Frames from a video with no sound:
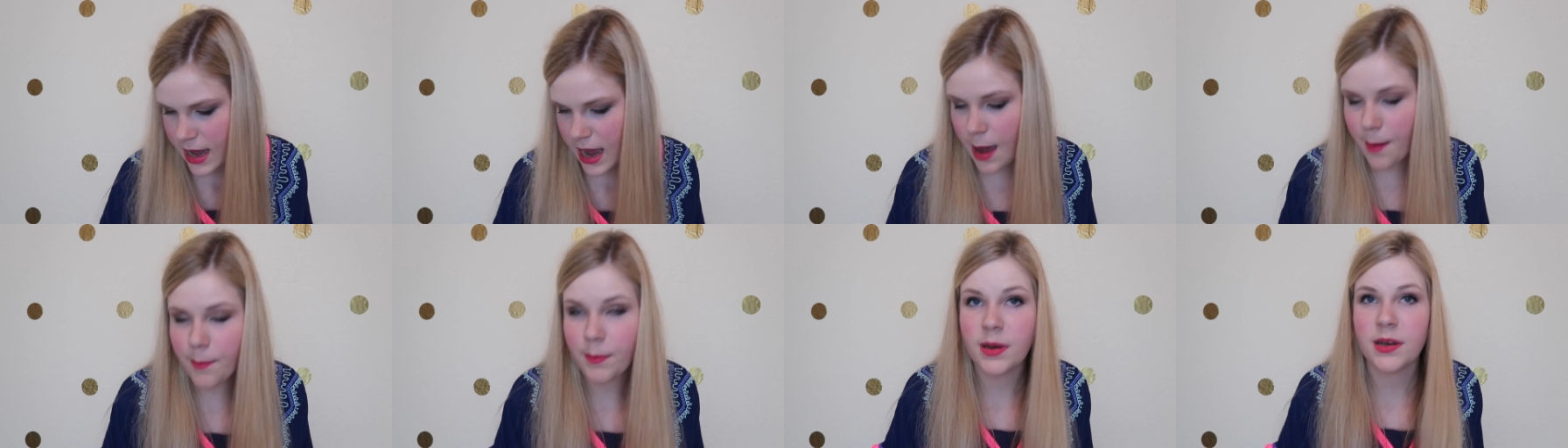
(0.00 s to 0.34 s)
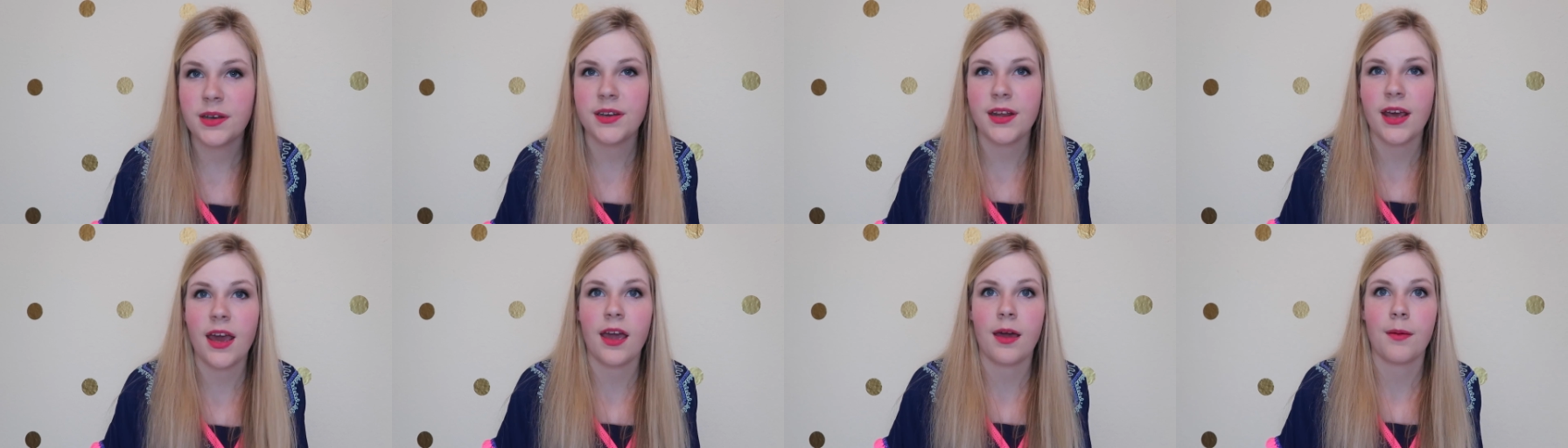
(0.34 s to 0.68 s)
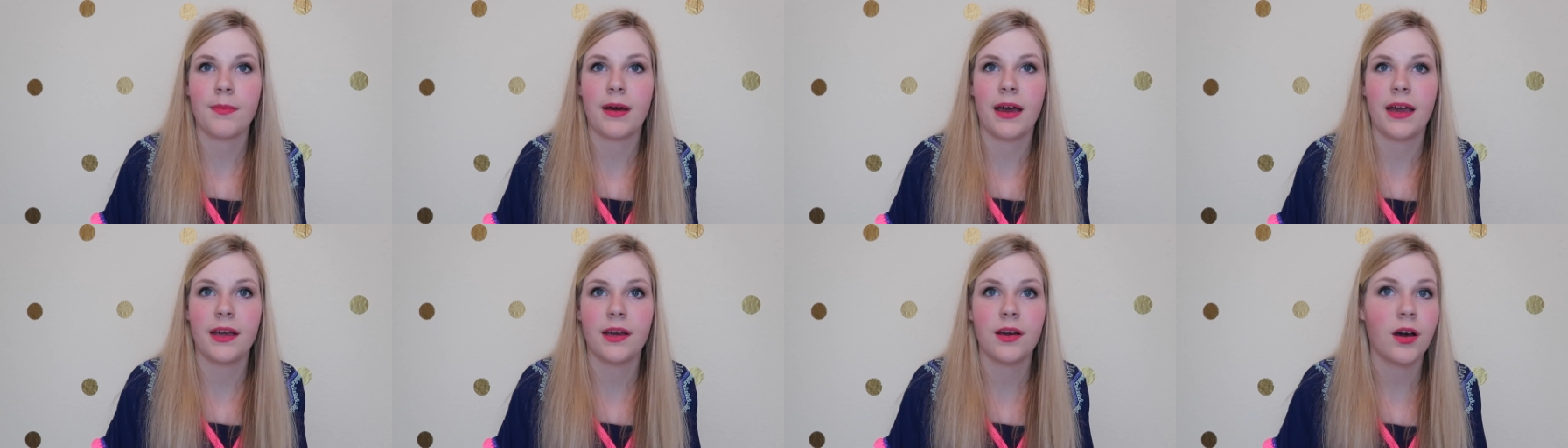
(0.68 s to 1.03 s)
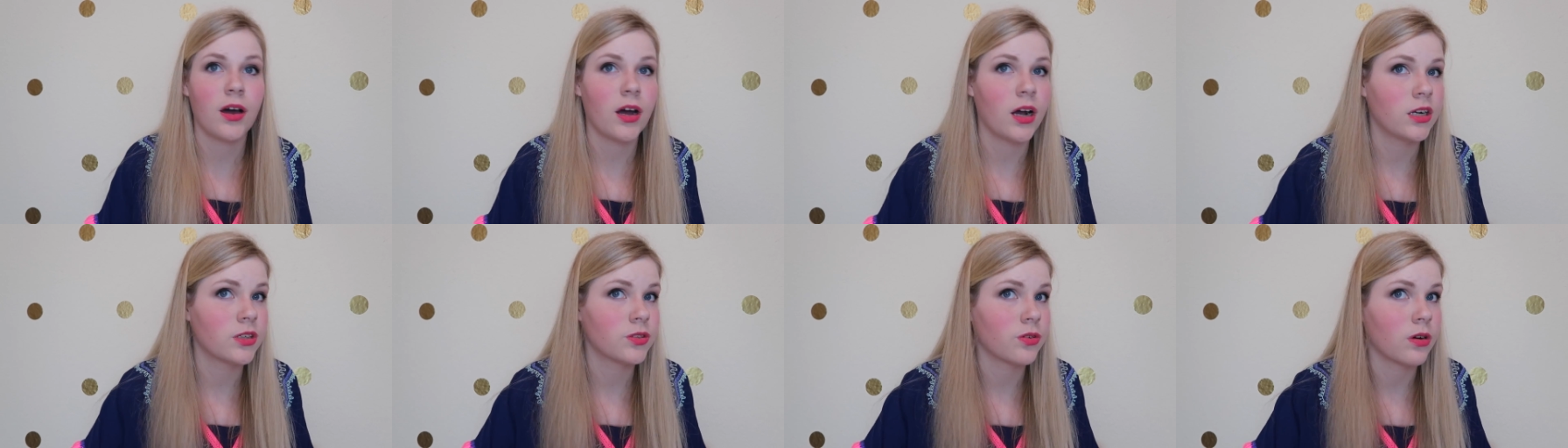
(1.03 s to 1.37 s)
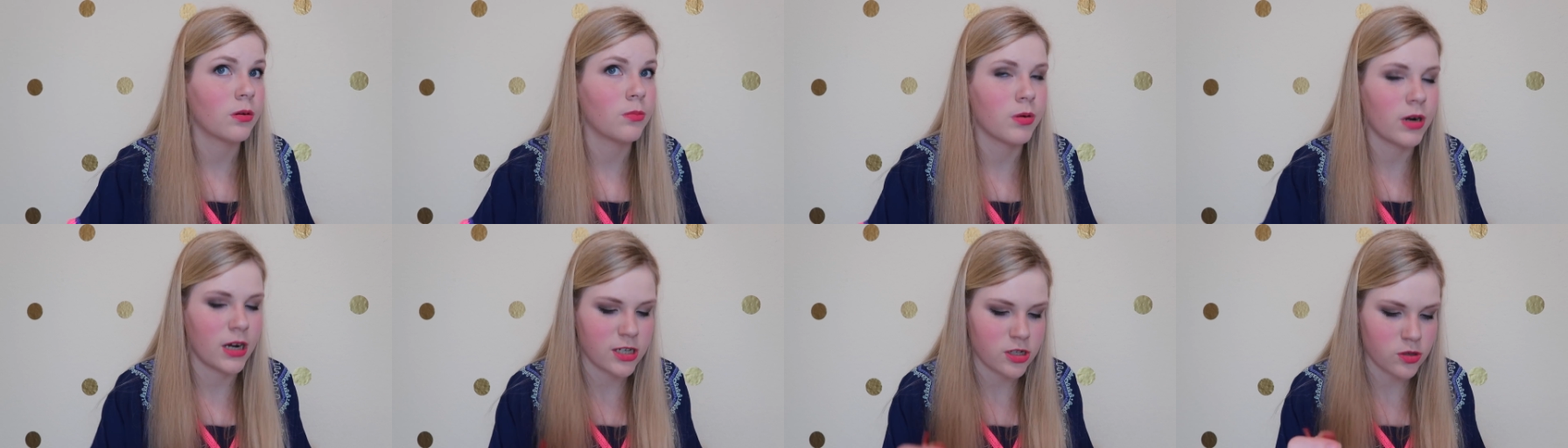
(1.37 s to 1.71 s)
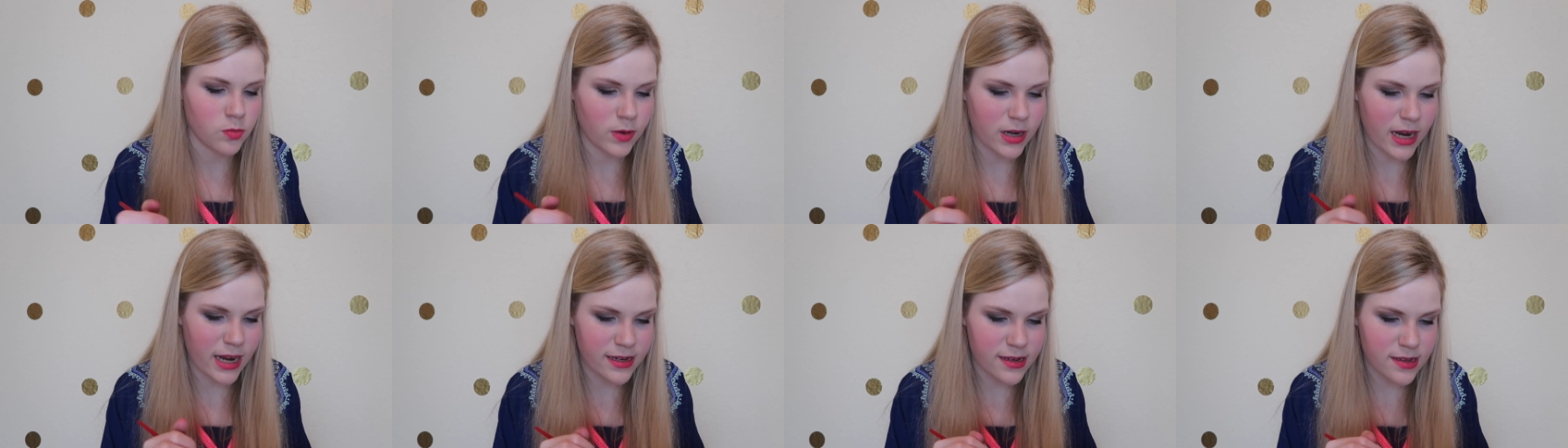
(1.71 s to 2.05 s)
I'm going to take my contour
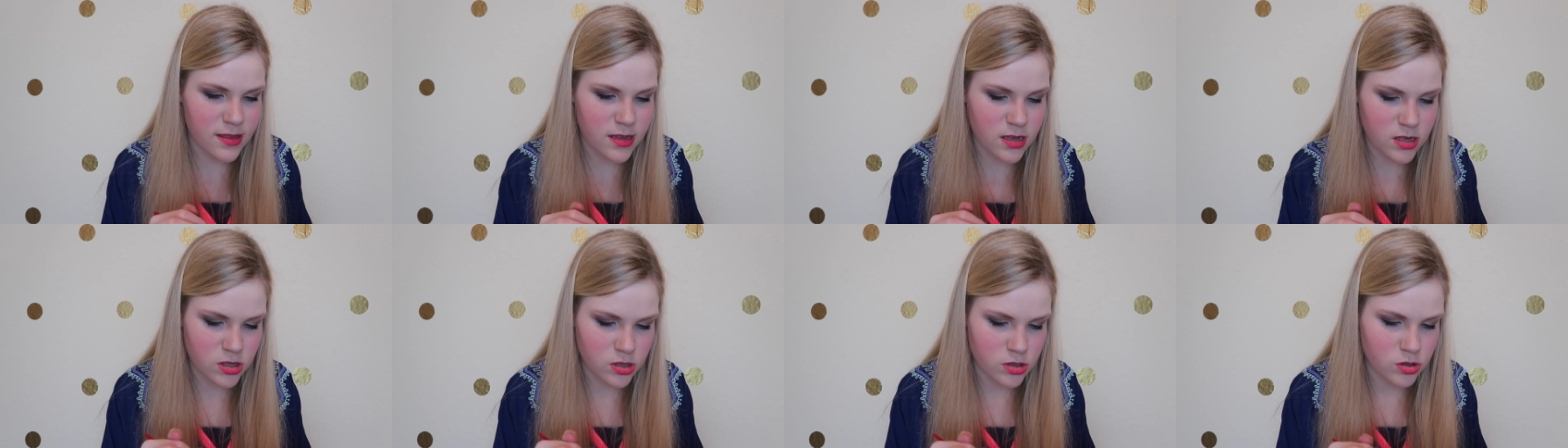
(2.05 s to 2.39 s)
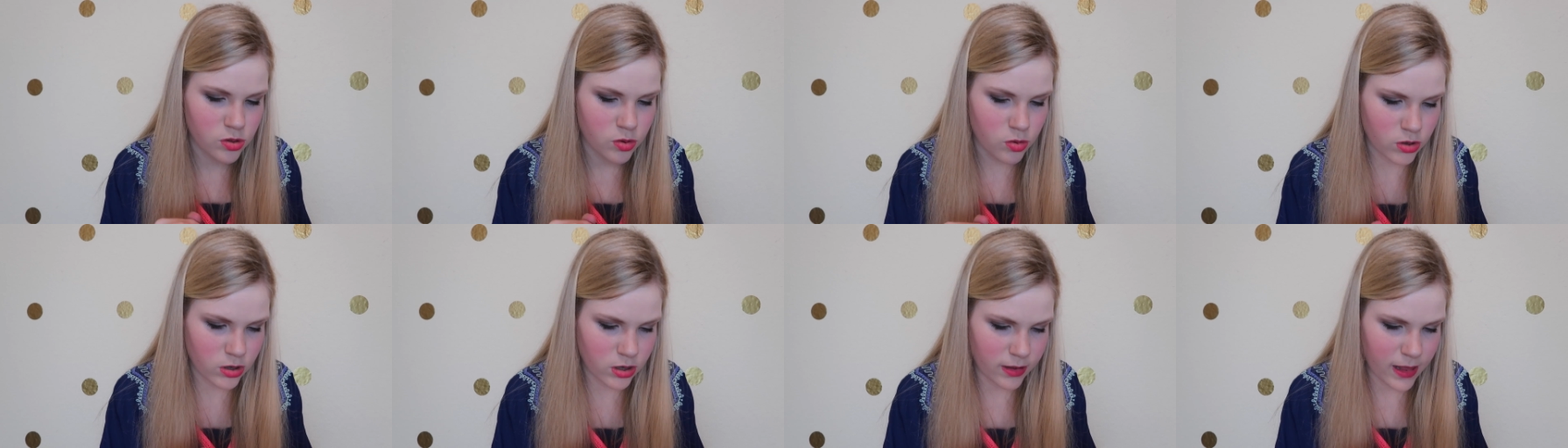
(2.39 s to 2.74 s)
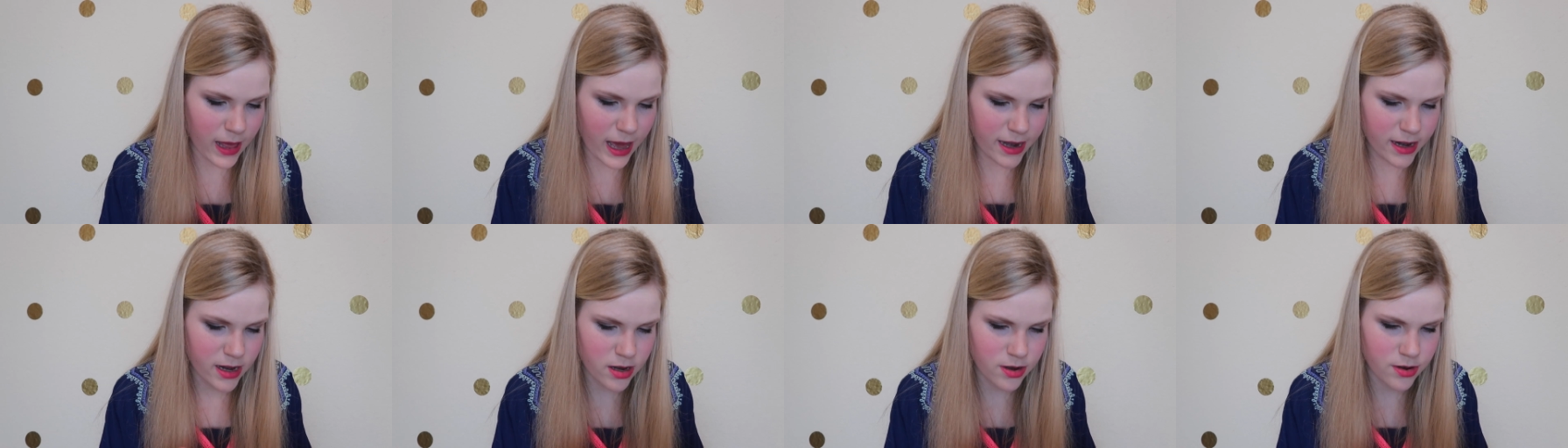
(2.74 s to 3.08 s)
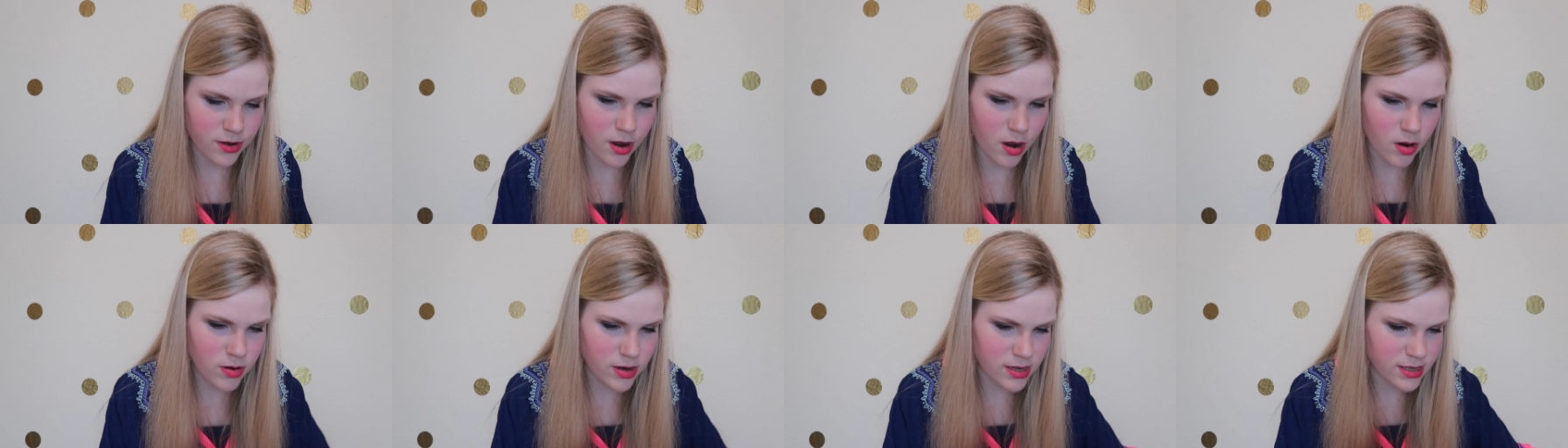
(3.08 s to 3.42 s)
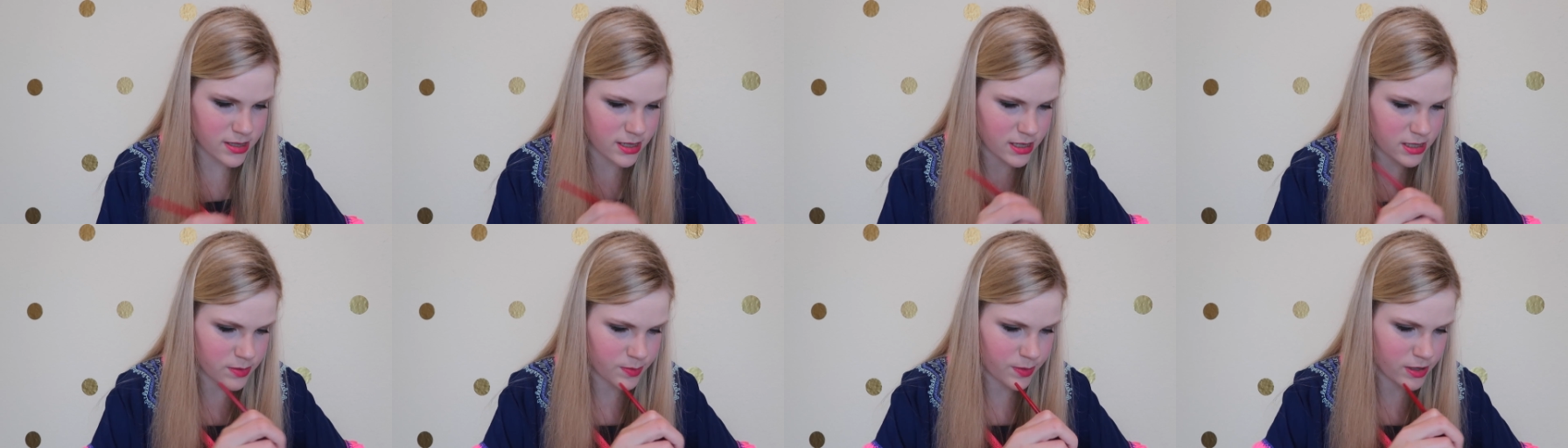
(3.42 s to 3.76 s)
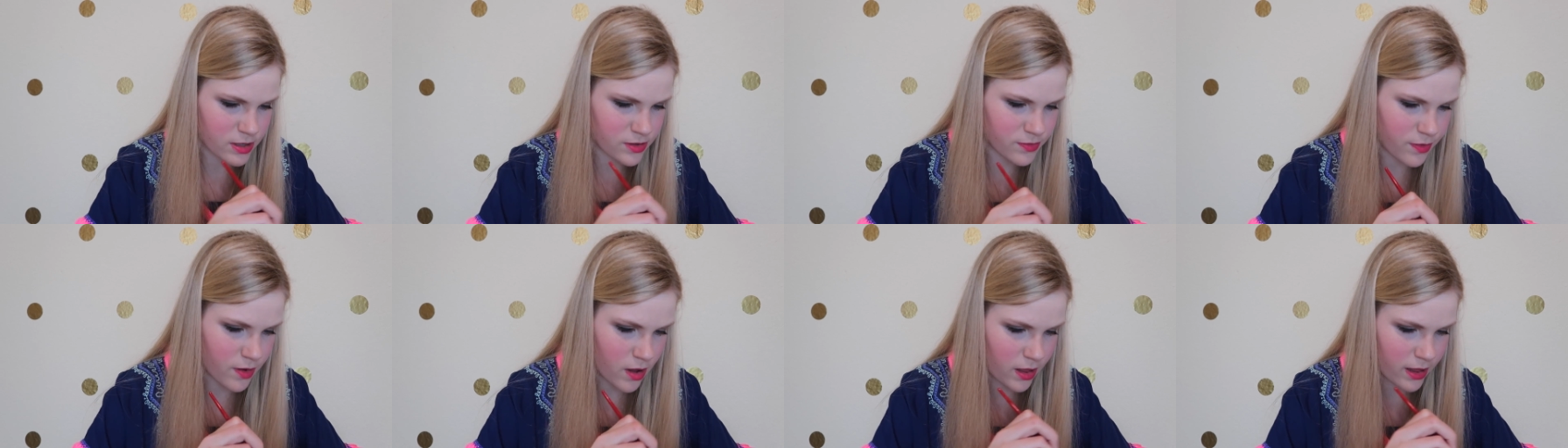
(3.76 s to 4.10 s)
brush. When I did the tutorial, I didn't notice this
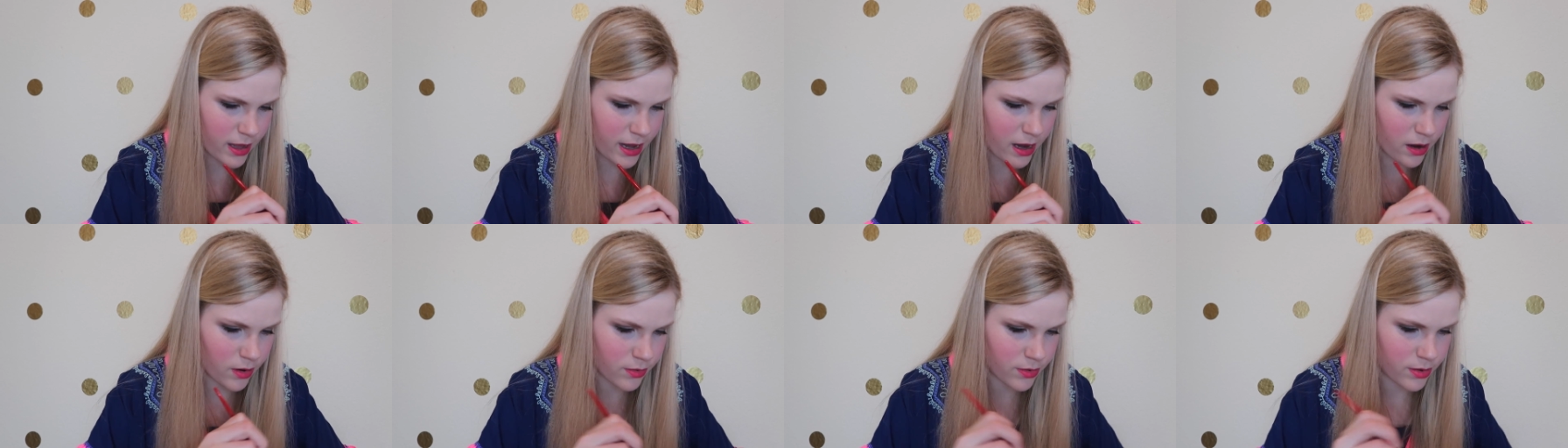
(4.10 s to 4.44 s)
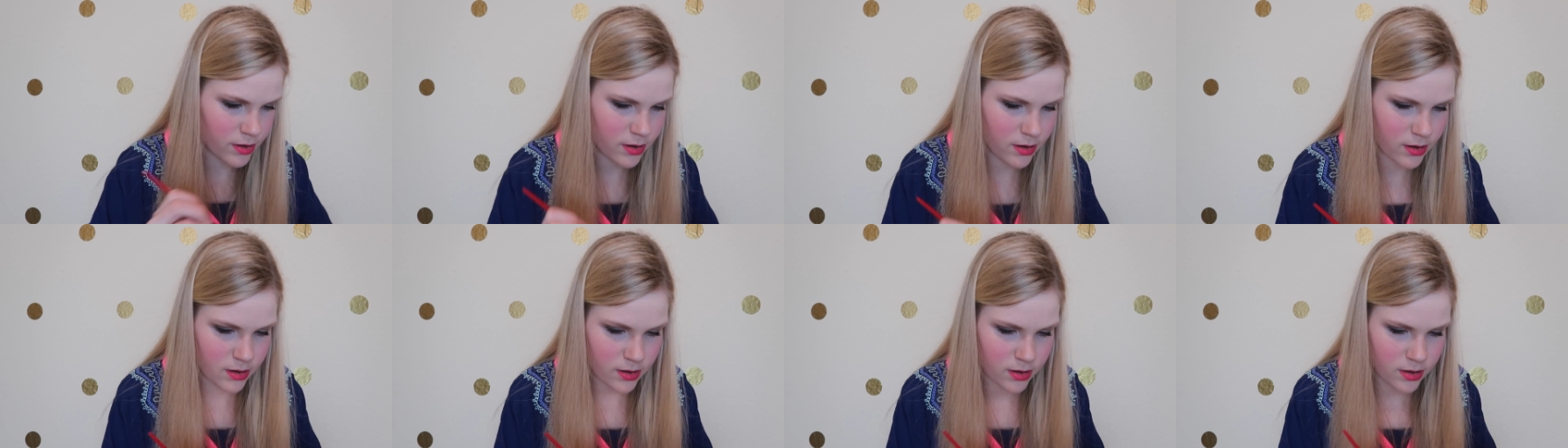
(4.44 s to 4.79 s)
much fallout.